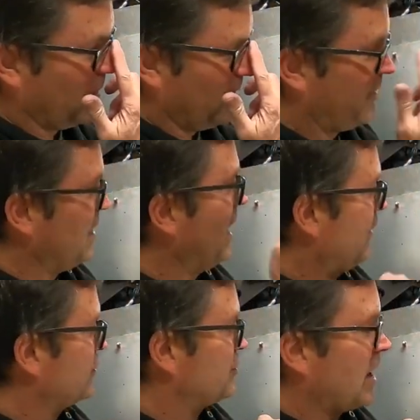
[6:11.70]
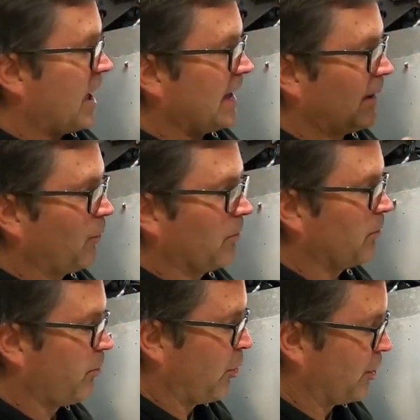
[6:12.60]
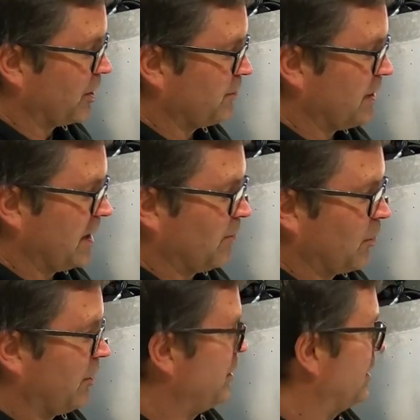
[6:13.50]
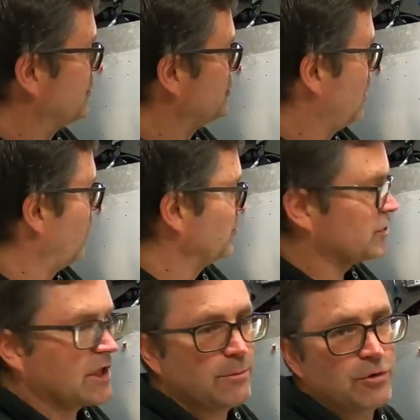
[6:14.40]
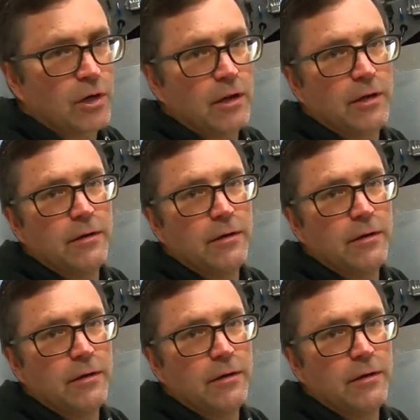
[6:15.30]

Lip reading: with the other side. I won't bore you with any more of this. So we'll just keep drilling.